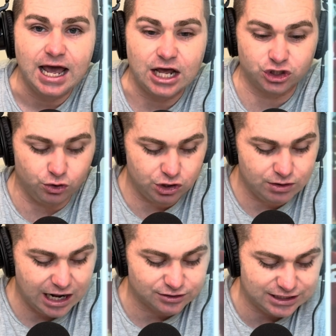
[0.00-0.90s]
as OU
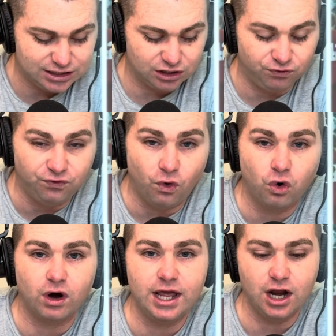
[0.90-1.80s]
now sits at
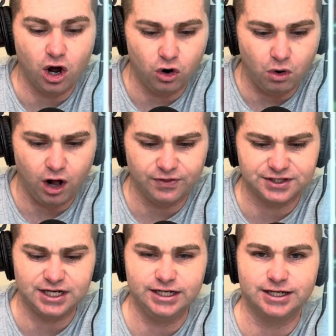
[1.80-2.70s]
4-0 on the
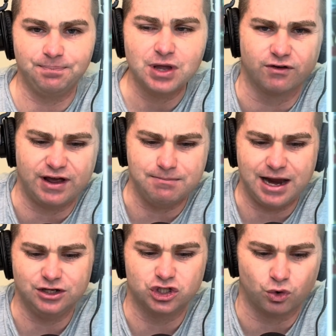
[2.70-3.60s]
season. For a
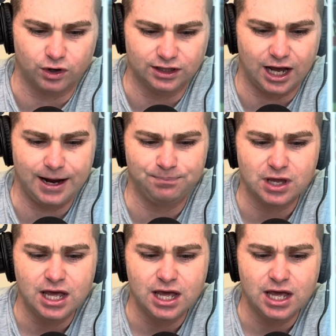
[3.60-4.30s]
main storyline,